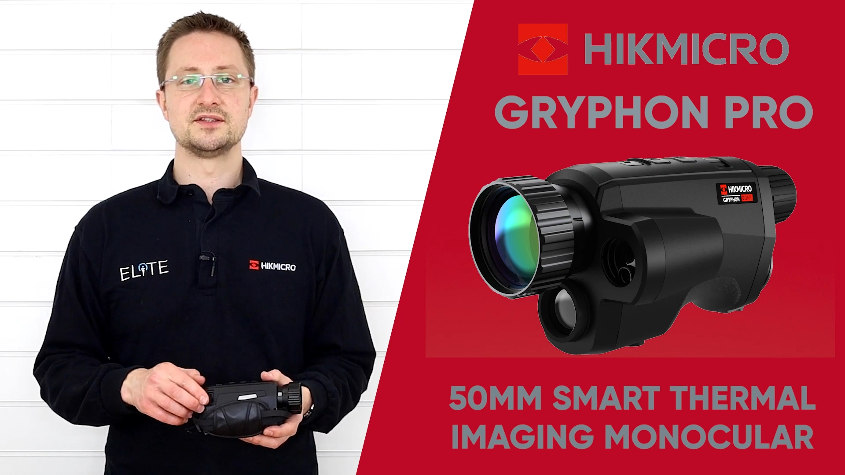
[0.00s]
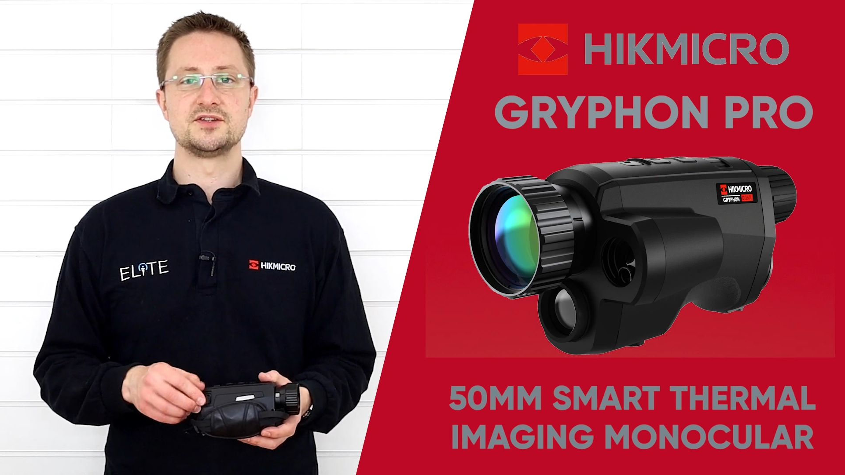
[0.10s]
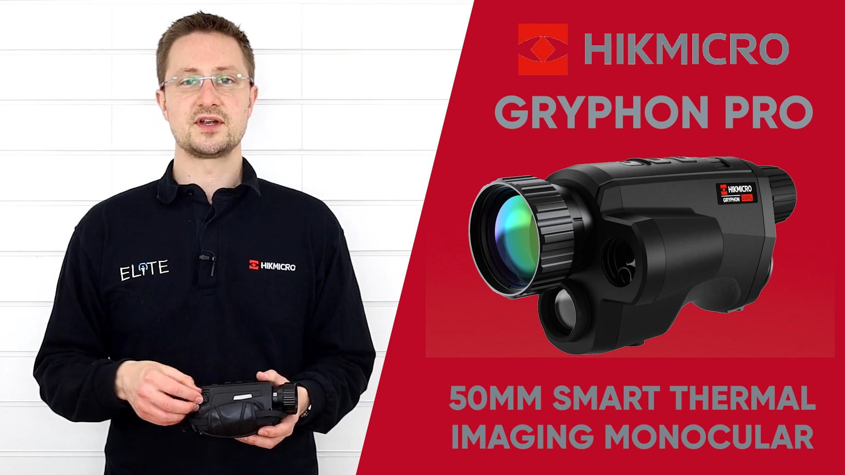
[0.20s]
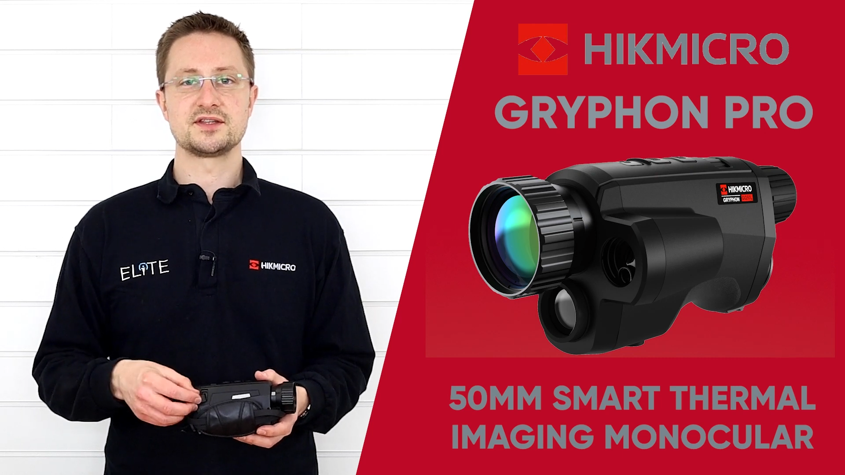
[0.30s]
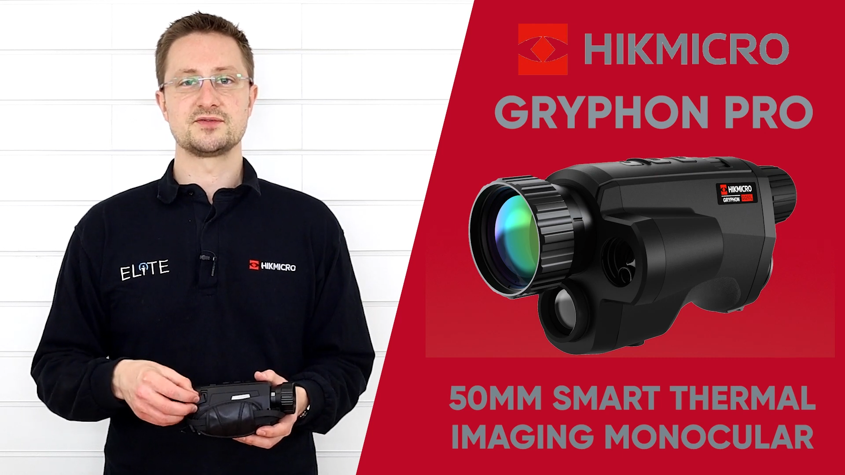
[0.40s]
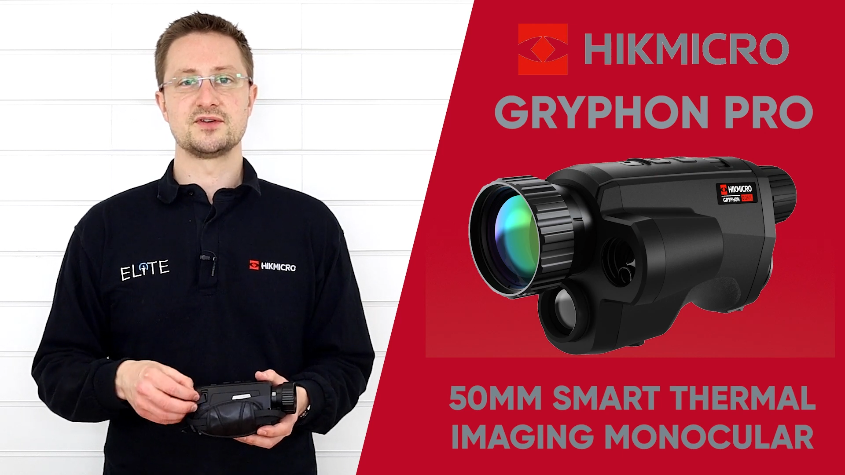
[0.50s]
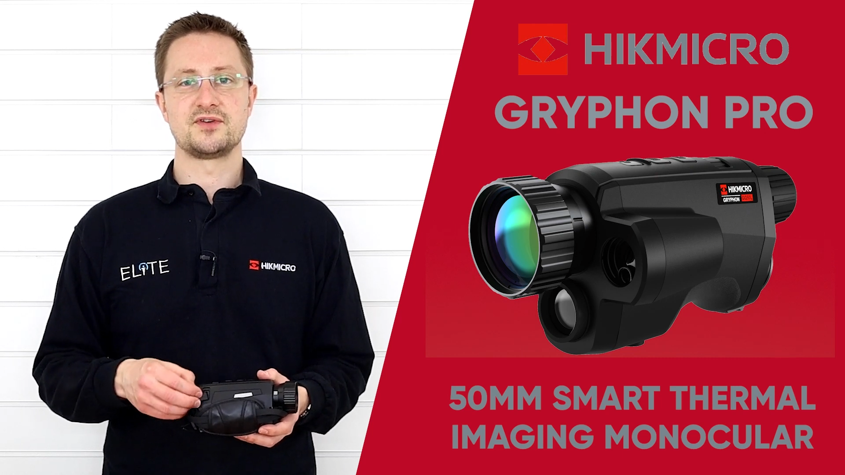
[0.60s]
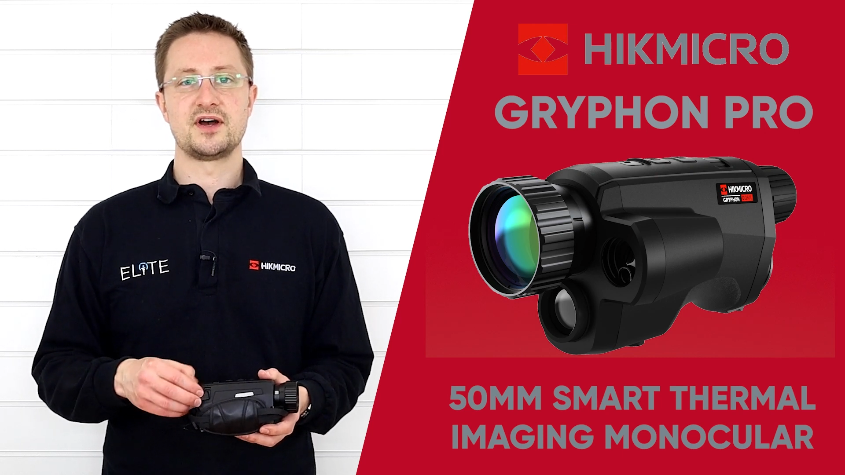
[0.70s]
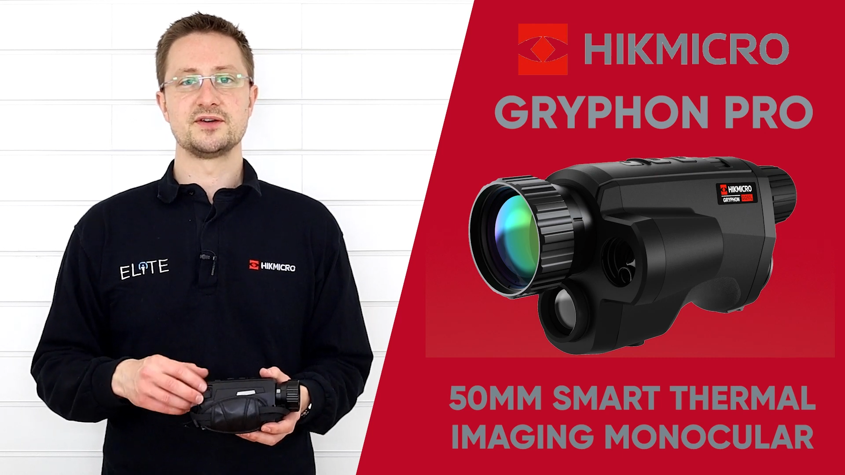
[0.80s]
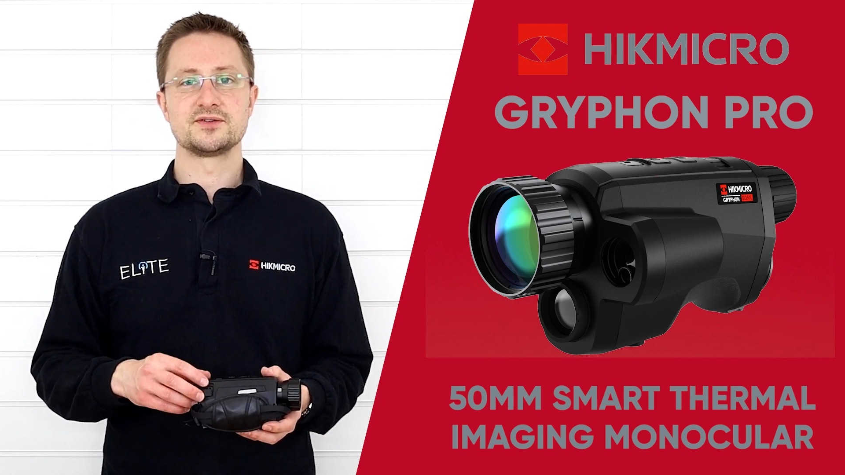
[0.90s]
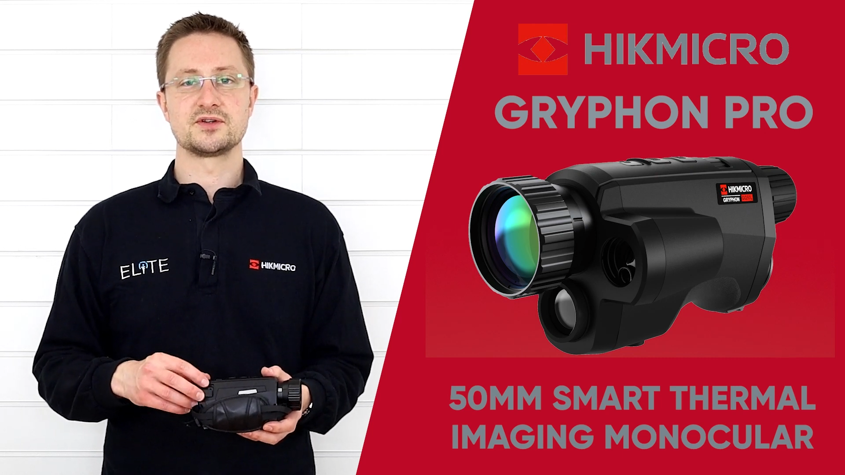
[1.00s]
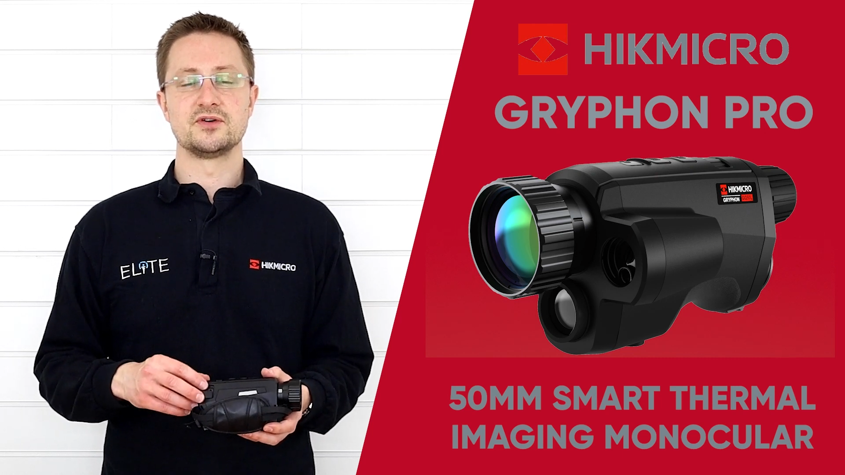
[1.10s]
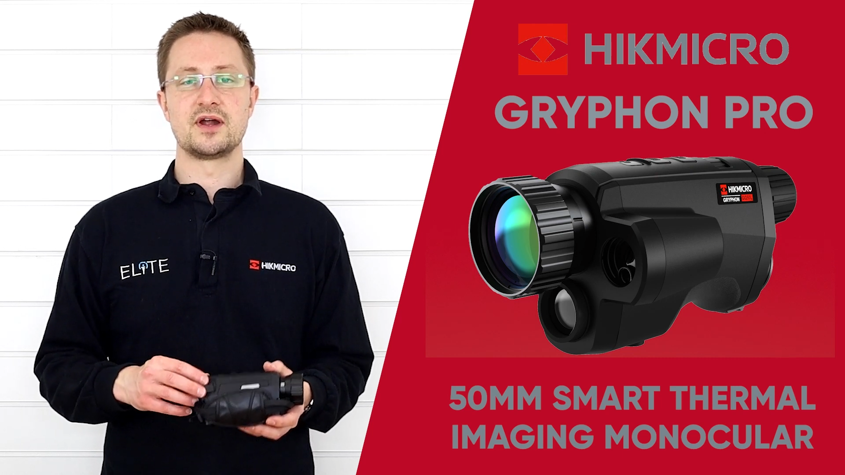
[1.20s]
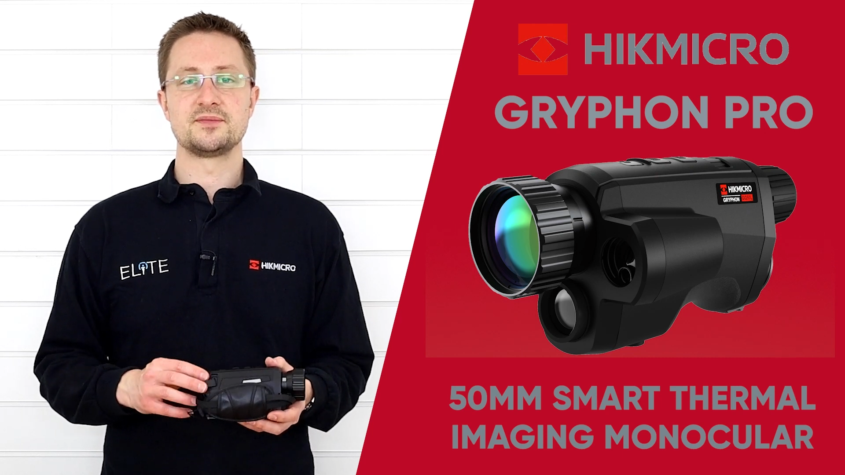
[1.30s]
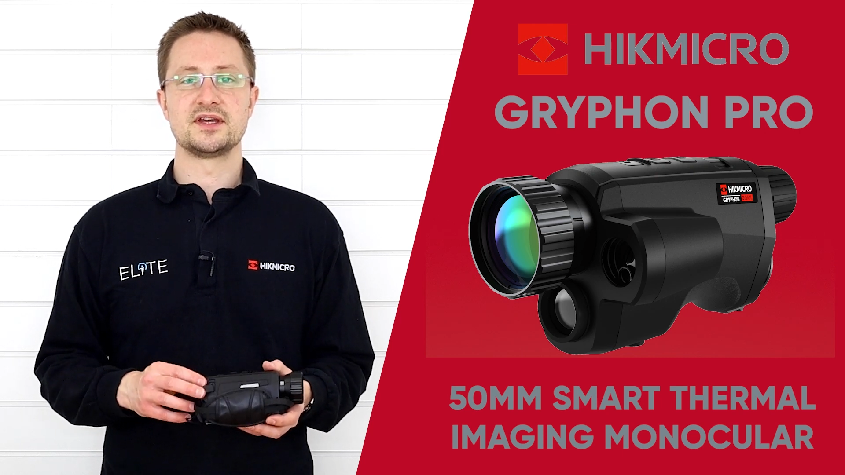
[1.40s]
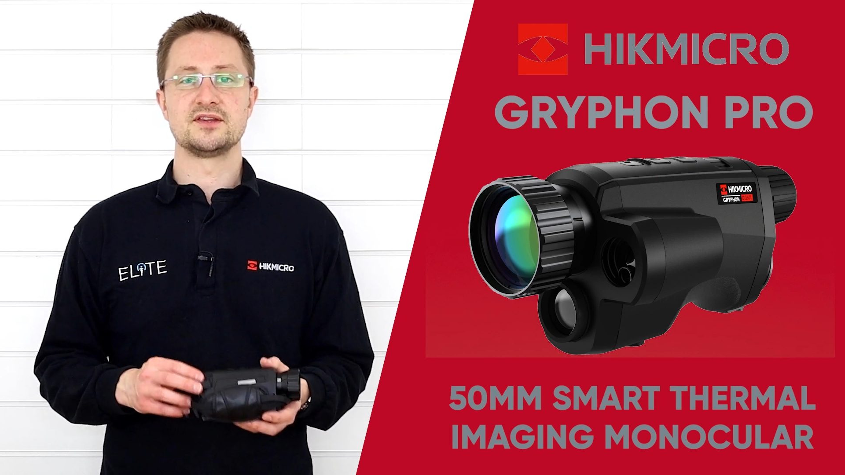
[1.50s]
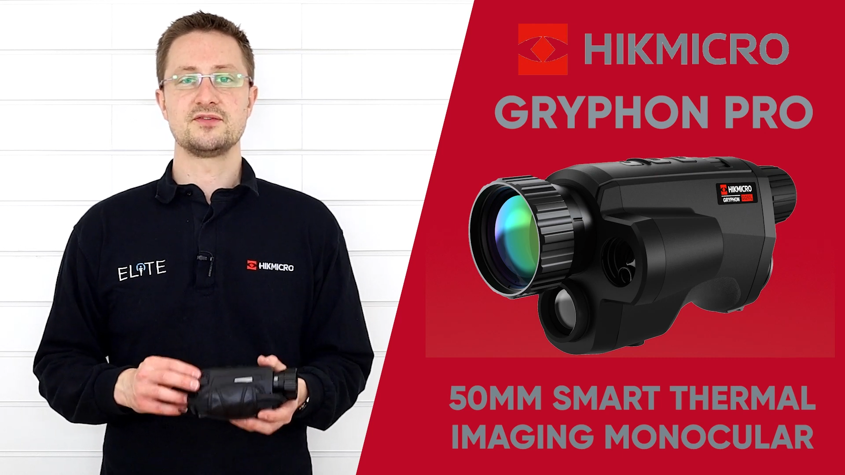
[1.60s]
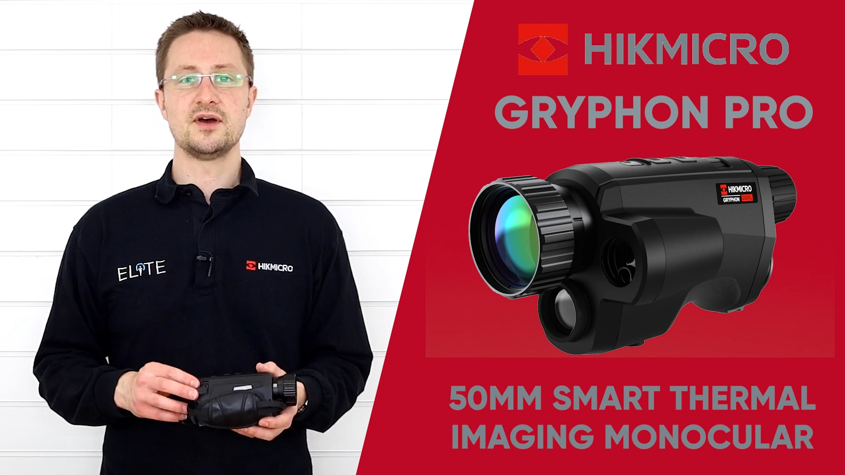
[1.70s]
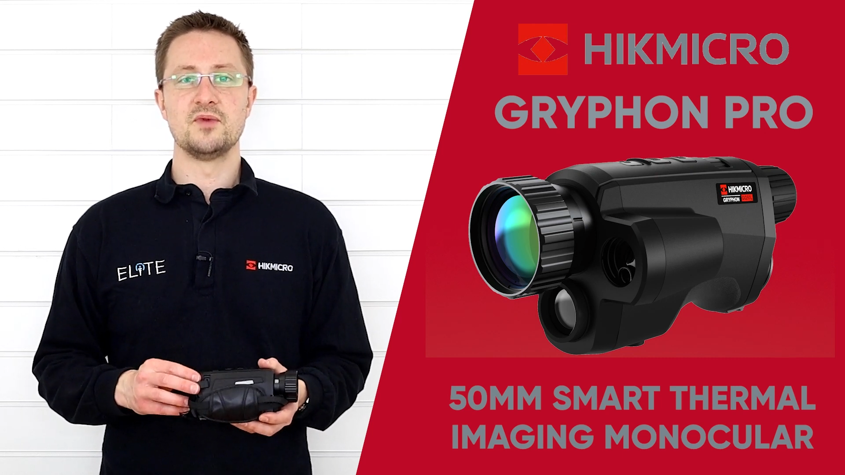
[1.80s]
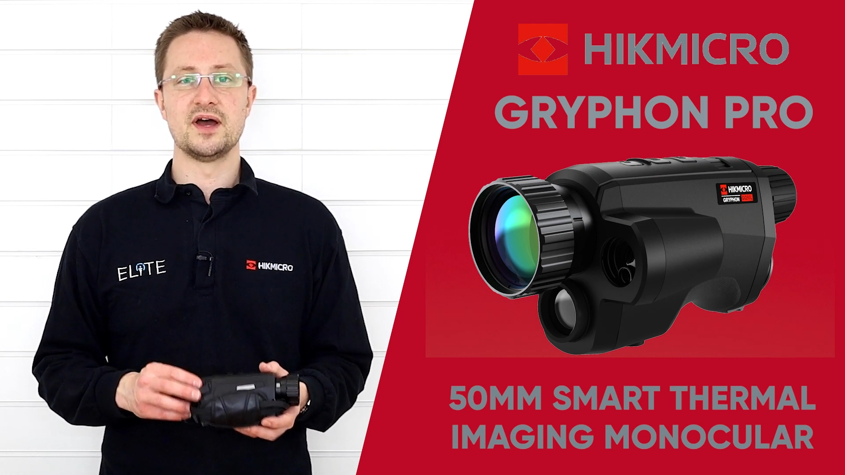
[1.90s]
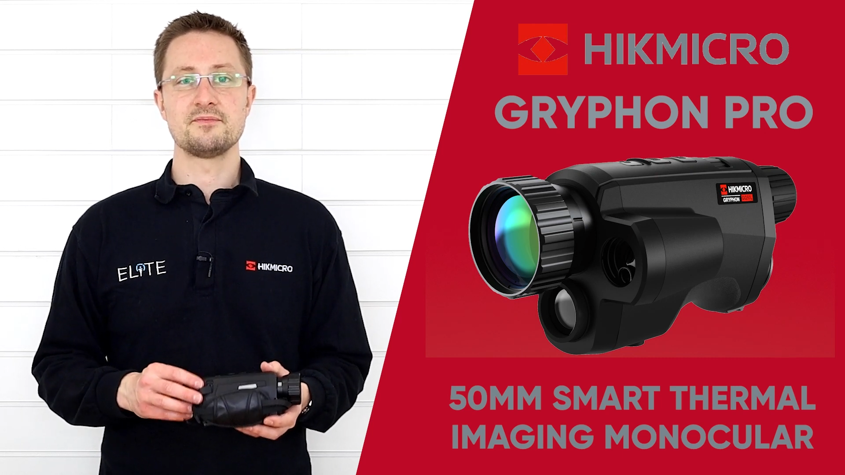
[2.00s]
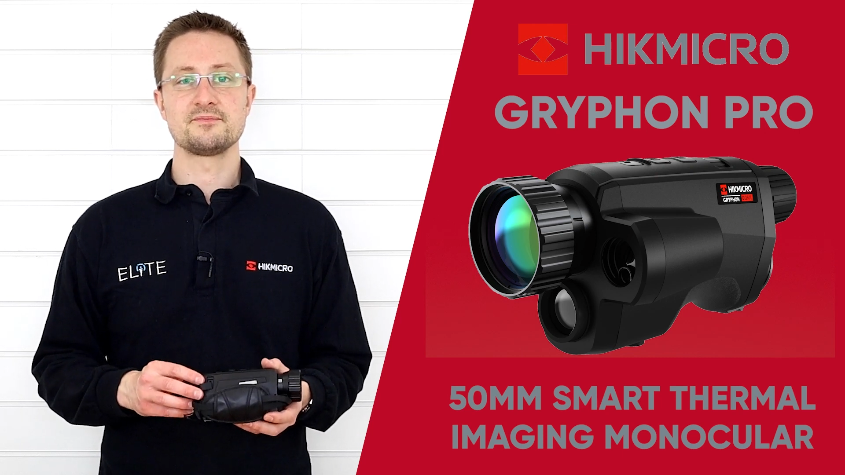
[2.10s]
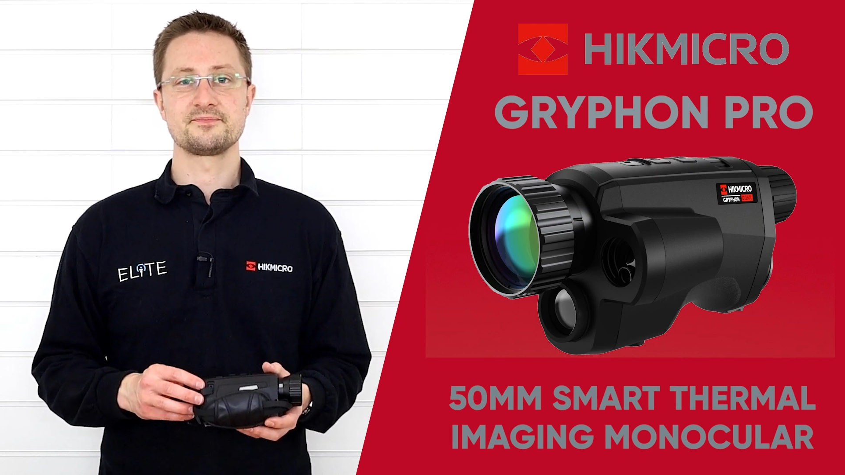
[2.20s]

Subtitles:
to transfer files or update the firmware.